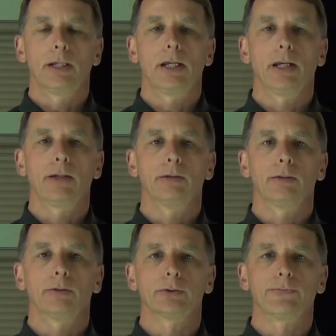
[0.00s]

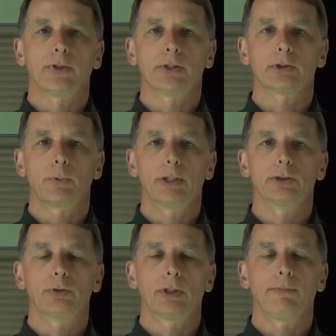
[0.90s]
and there's various
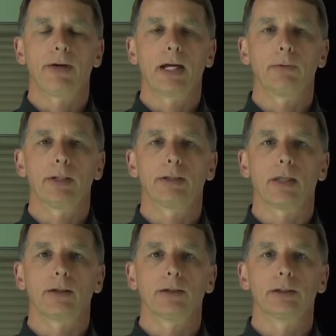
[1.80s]
ways you can evaluate
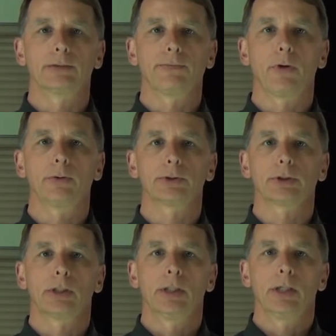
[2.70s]
these folks.